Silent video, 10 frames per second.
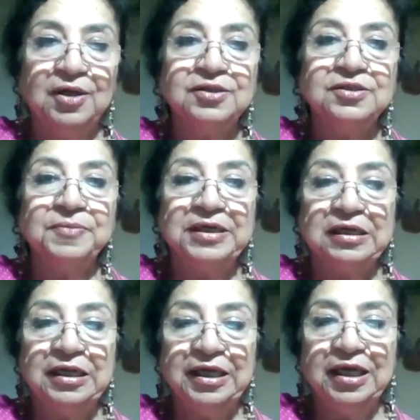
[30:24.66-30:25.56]

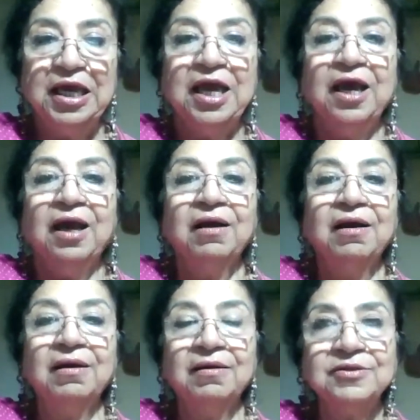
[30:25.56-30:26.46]
ultimately.
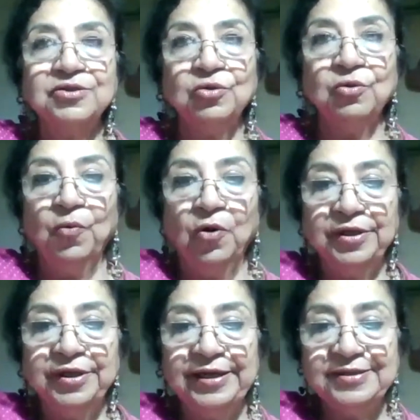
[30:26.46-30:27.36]
So
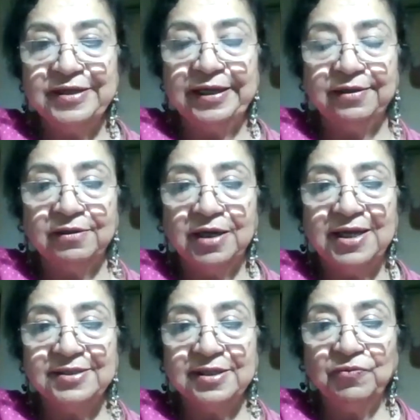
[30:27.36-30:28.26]
what gets
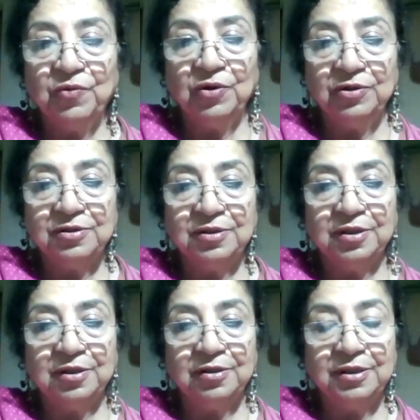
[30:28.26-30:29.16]
recognized and what
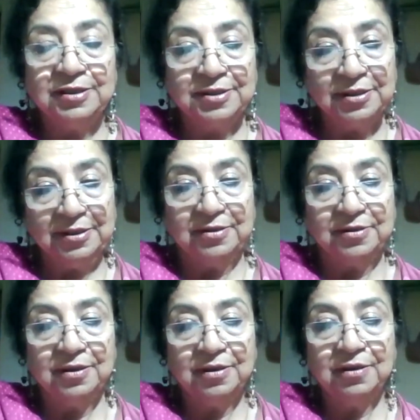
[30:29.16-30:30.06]
doesn't,
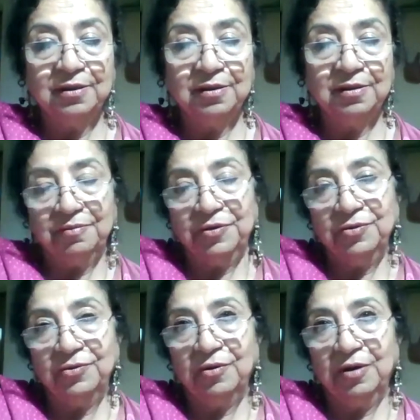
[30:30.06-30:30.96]
I
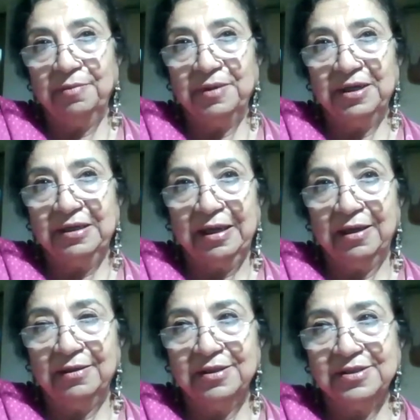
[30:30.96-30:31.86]
mean,
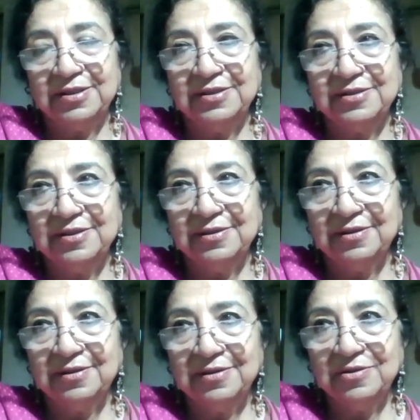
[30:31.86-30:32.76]
this is
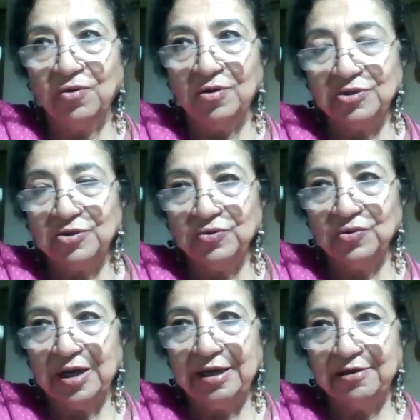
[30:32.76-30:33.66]
not to
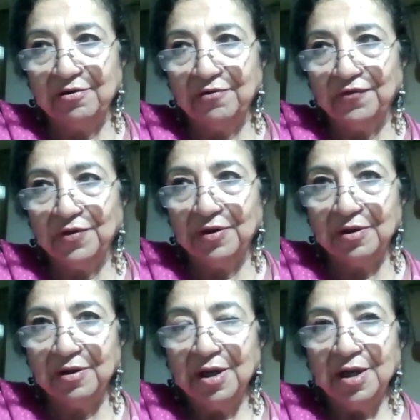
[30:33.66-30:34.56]
kind of
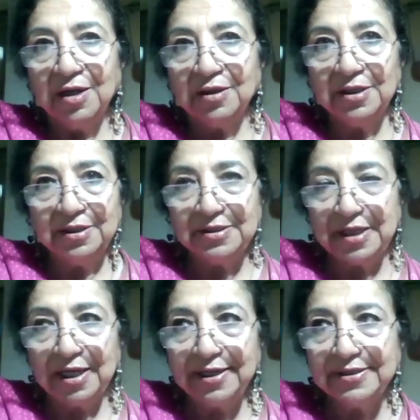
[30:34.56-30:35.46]

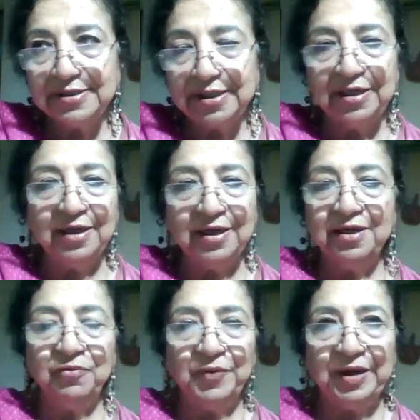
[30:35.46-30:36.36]
criticize in
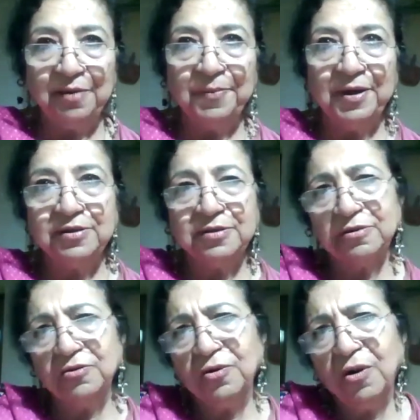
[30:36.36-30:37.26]
any way, but
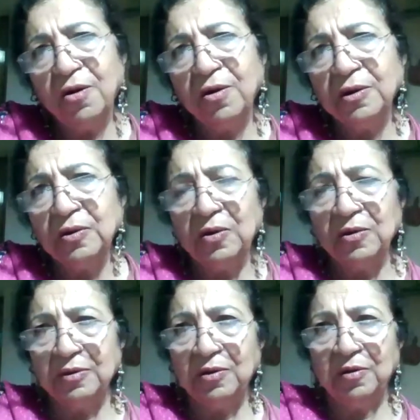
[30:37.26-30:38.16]
long,
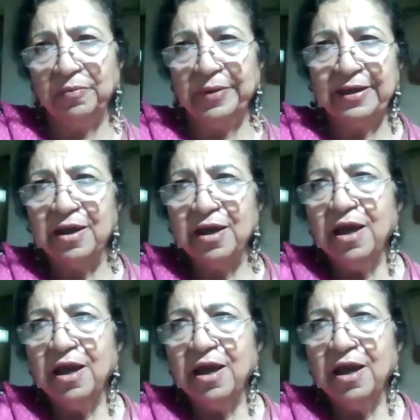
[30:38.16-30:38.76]
long, long back,